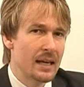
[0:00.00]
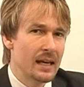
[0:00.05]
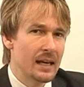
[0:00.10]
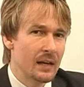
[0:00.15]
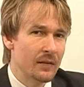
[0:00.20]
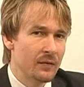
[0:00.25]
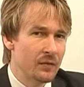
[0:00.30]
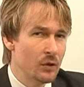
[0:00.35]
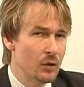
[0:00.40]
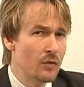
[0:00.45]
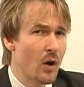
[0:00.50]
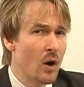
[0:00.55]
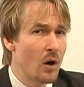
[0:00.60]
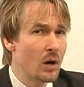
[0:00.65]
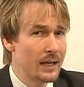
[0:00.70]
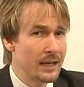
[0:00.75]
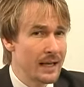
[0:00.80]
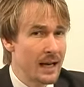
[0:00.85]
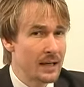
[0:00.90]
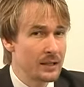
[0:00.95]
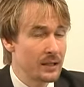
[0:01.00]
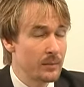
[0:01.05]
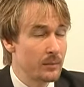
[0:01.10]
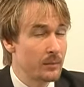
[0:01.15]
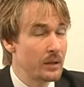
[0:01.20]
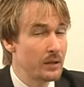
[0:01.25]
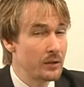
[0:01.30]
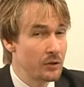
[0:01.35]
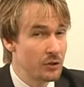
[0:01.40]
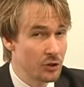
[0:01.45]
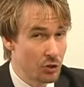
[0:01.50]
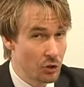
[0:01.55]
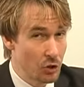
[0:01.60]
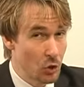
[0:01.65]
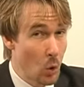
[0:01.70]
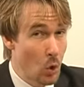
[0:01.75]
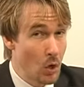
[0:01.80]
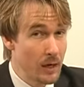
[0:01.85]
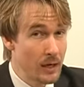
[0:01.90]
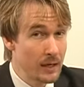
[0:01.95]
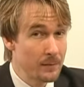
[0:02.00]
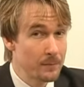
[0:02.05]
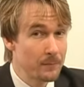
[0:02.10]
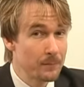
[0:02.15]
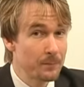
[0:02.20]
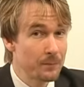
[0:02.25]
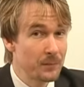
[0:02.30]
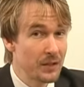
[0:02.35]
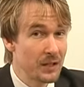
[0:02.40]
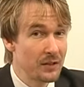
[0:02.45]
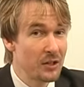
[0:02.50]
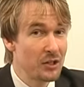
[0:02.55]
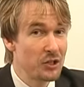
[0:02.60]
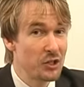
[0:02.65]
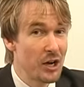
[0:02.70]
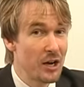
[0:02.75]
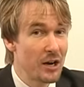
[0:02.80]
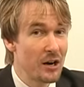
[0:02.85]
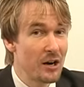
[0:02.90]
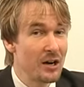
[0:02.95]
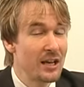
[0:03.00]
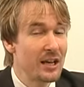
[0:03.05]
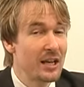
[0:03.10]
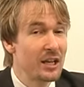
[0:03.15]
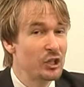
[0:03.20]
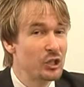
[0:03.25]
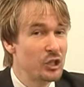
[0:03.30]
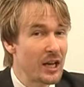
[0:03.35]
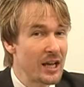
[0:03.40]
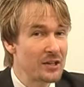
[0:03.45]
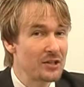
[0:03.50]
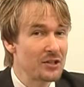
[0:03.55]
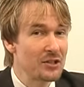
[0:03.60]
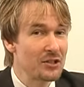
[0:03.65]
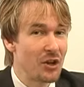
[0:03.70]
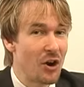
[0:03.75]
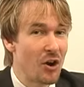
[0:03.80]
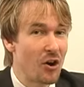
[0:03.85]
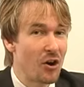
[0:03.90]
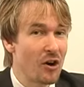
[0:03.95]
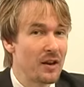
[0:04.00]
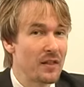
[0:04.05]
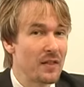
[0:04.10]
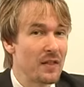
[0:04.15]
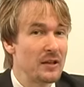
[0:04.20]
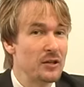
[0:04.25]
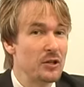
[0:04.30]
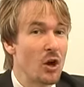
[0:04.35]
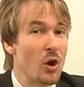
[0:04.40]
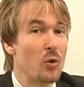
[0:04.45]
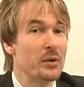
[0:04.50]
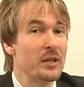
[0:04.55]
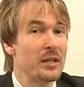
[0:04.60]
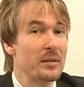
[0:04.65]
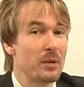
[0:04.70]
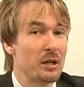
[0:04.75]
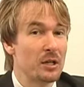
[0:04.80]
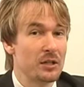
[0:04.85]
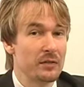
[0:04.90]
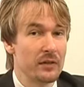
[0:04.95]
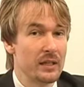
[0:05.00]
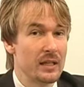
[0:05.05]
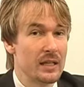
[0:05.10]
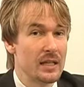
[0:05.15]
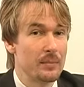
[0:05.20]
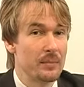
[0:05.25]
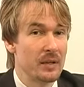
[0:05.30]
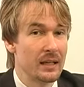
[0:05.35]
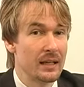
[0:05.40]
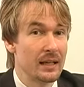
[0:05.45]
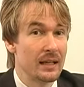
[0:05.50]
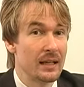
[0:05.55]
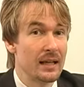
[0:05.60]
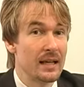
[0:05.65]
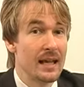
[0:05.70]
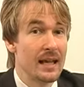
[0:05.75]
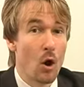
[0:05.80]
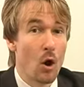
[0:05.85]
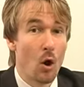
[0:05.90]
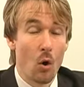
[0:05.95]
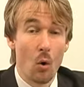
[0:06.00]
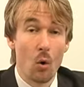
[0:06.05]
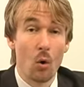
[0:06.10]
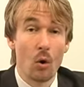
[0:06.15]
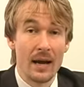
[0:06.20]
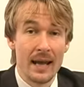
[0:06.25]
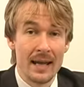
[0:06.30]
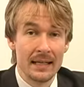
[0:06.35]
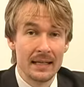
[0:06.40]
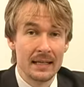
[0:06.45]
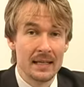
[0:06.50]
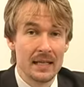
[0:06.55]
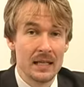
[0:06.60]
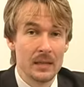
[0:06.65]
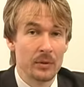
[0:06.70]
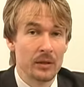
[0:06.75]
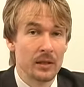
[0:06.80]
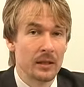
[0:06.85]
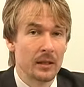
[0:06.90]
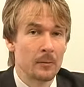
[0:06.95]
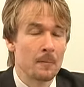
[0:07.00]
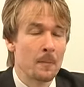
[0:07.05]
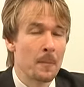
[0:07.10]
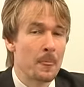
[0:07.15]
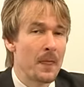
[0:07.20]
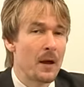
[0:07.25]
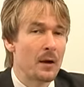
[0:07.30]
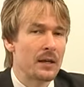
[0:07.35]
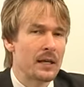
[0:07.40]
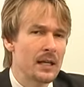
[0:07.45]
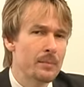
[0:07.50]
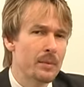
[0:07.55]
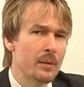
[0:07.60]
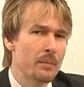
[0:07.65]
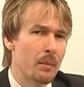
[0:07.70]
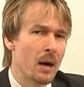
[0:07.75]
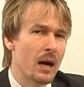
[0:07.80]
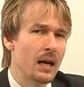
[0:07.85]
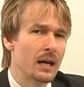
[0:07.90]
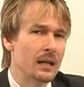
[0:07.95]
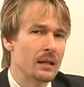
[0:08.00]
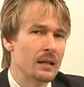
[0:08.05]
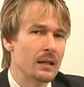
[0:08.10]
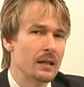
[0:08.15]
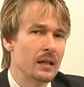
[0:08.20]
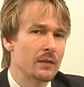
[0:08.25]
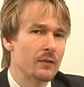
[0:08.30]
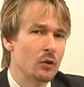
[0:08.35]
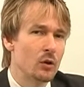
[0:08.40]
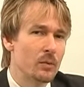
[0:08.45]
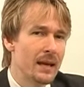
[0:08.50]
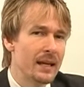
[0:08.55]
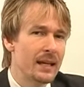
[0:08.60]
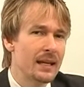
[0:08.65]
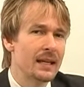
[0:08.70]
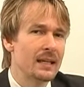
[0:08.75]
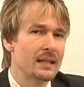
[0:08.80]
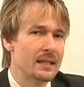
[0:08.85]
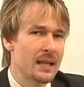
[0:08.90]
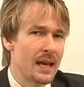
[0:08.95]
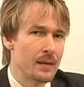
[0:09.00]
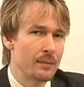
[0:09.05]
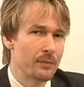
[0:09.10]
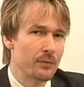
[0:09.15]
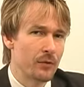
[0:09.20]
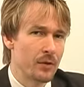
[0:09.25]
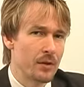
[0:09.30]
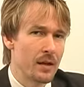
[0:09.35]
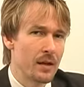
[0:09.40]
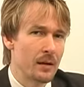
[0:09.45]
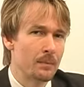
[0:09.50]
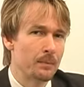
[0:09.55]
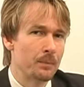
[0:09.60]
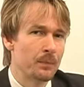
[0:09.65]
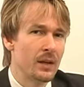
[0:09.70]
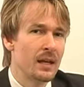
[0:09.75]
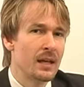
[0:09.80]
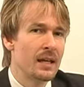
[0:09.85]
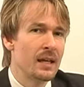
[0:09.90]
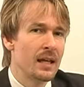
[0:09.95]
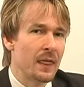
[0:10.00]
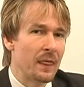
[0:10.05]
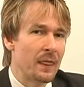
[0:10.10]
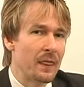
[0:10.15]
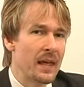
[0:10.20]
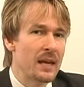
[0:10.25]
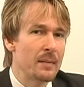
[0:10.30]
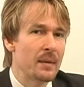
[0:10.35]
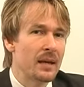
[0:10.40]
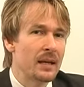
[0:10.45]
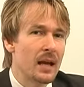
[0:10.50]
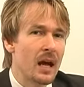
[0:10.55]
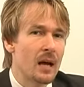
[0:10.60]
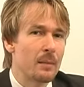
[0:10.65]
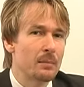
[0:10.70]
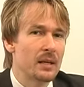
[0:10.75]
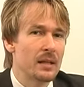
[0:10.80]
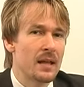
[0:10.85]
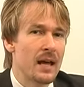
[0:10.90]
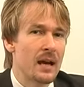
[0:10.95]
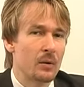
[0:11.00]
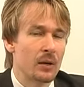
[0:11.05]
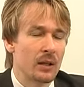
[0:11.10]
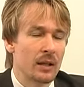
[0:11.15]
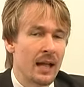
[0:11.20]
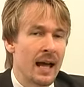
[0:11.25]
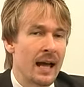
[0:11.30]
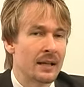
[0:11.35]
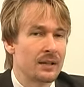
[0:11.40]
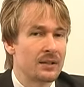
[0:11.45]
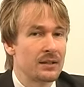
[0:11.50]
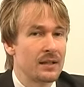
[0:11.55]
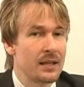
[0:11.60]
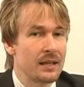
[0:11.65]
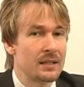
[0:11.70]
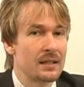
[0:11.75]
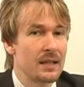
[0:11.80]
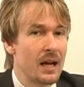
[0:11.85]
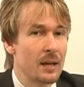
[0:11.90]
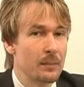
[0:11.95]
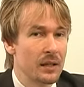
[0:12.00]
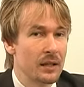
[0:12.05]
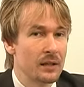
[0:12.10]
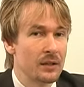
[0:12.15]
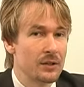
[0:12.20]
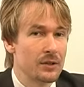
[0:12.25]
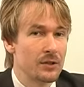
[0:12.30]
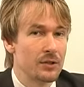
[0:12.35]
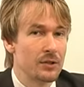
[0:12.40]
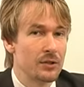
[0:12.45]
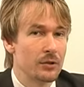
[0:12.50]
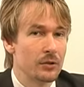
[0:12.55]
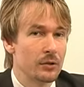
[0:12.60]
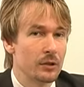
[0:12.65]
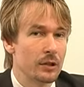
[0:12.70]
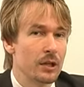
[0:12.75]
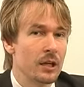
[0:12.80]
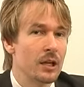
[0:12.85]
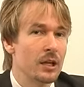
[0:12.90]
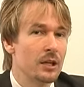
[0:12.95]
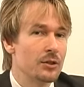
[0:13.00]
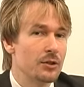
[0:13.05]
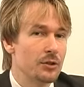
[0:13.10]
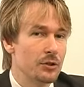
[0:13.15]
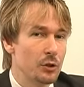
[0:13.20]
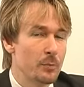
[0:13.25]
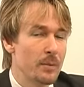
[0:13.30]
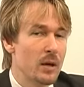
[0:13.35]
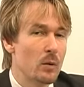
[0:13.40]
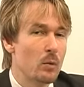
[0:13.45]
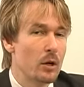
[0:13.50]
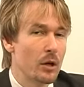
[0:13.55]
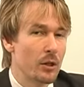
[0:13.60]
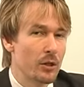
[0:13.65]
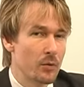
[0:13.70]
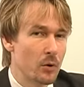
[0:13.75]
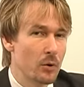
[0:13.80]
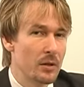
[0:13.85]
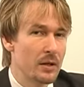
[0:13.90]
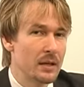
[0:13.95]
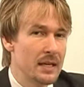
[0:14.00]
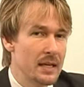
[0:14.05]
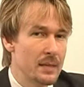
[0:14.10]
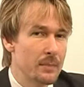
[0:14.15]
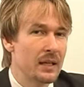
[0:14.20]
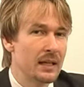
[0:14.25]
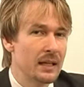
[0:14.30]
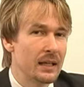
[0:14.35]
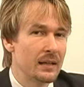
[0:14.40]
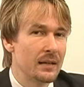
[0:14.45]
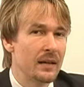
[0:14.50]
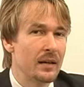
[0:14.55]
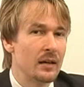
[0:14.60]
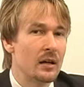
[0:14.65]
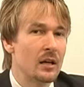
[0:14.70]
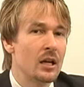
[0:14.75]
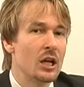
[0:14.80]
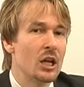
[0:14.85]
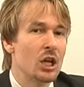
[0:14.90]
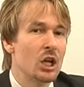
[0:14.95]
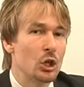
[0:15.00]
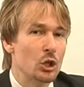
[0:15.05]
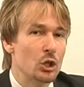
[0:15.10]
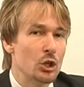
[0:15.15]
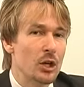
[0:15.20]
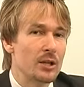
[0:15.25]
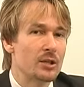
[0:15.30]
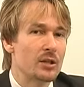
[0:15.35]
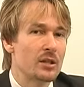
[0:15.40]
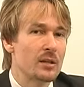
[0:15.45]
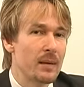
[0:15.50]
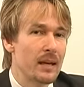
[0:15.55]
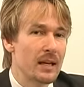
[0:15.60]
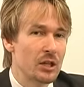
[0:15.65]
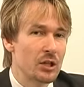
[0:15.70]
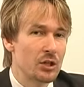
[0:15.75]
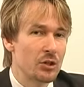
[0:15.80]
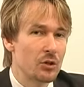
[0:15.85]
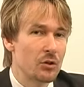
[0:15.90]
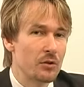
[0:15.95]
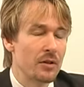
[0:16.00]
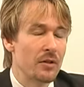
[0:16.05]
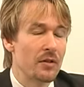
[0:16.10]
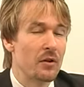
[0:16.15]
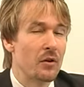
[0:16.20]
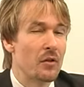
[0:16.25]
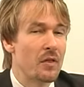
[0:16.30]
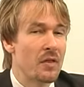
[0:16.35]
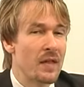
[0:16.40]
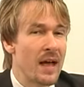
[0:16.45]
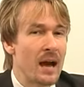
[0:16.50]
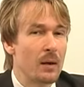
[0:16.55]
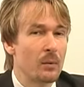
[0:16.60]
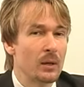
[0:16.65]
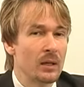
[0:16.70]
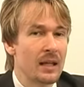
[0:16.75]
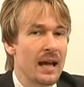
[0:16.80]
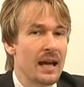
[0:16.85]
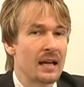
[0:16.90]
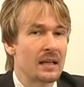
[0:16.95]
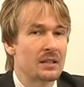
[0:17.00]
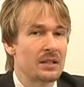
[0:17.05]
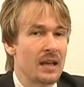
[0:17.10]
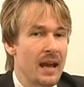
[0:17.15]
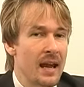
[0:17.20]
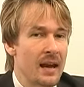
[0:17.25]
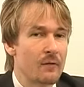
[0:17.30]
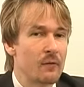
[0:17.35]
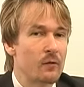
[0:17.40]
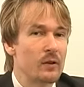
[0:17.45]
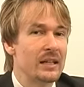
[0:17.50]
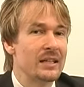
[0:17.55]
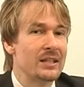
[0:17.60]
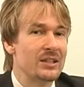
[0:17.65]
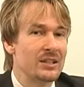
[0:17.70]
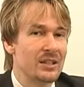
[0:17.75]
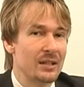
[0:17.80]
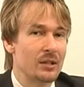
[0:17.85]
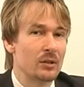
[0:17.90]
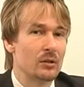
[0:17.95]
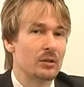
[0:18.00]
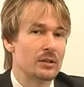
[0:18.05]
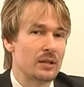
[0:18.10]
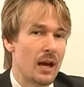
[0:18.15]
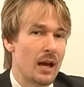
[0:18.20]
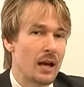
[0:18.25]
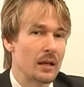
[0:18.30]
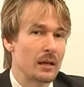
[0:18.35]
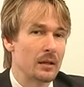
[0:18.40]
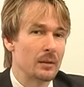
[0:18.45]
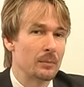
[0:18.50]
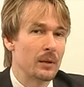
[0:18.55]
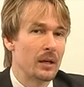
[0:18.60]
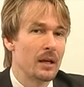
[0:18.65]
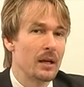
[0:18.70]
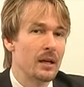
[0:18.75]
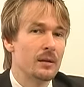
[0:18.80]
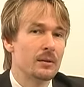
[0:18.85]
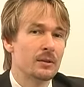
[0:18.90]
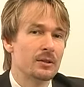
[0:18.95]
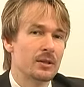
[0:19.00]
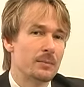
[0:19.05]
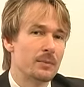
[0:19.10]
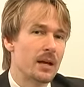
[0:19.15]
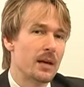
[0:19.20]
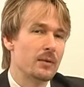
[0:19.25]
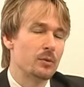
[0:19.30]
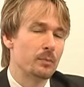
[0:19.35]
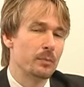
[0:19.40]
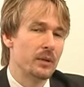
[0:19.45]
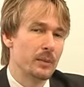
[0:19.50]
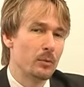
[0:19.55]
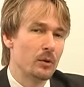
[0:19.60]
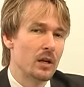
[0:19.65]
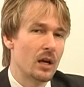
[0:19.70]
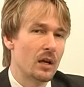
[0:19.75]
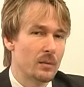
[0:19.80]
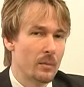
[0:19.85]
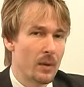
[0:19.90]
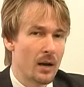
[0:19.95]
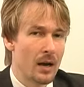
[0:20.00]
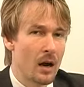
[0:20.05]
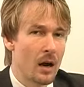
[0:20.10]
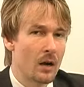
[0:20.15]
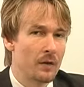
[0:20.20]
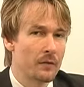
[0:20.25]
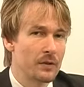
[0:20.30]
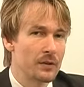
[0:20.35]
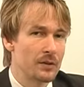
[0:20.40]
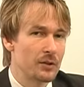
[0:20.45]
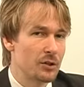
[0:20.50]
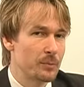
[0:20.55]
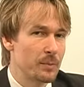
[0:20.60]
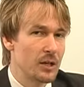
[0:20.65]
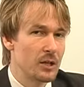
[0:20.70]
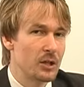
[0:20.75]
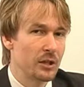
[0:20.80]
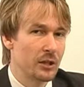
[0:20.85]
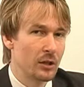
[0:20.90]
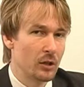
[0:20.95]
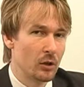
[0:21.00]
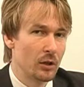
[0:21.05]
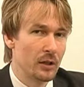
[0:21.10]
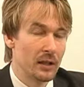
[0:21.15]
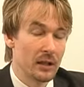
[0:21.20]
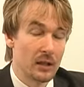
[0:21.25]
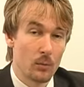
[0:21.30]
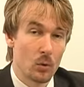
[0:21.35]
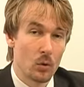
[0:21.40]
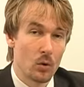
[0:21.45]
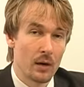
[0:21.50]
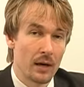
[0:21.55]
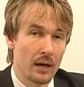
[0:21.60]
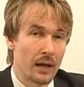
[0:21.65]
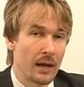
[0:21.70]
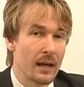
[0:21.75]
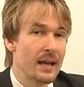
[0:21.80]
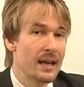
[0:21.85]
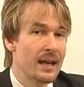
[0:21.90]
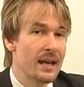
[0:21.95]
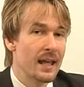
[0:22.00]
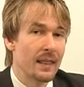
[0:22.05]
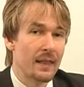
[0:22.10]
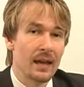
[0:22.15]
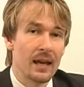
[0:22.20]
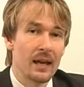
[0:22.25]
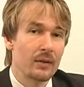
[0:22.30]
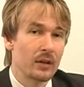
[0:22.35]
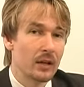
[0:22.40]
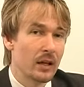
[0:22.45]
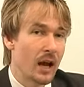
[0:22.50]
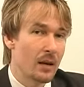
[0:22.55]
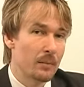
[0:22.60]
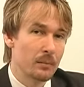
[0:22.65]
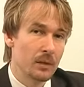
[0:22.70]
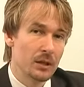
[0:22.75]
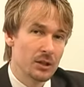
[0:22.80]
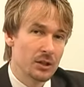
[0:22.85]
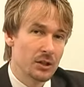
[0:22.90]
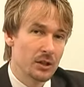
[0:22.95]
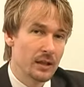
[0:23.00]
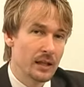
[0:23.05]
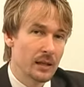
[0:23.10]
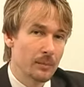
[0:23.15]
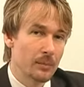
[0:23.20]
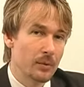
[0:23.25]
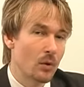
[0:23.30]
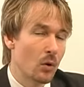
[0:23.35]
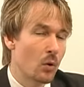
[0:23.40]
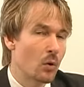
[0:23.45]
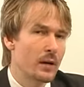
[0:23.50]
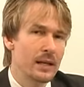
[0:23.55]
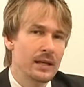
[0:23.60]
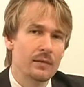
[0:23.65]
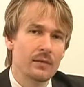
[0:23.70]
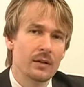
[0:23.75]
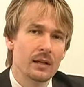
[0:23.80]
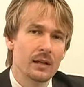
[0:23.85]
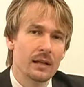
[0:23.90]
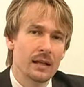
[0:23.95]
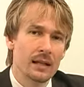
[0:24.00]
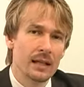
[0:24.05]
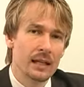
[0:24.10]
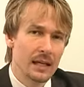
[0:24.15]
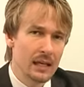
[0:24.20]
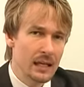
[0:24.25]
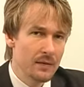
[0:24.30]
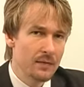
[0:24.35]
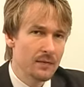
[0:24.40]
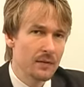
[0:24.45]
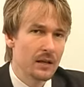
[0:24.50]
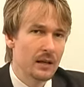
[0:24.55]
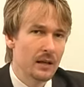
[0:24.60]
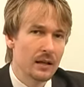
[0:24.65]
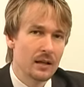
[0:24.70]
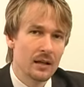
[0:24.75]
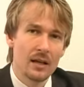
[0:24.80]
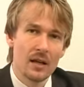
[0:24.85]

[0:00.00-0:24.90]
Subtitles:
If you've already got someone snoring in the chair, chances are they don't need much of a deepening or any deepening. Now keep in mind, if you're making a tape for them, they may not be that relaxed next time they listen to it. So you may want to throw the deepening in there just to make sure that they're that relaxed every single time. Because sometimes when people come to my office, especially early in the morning, they haven't gotten much sleep, or even in the evening.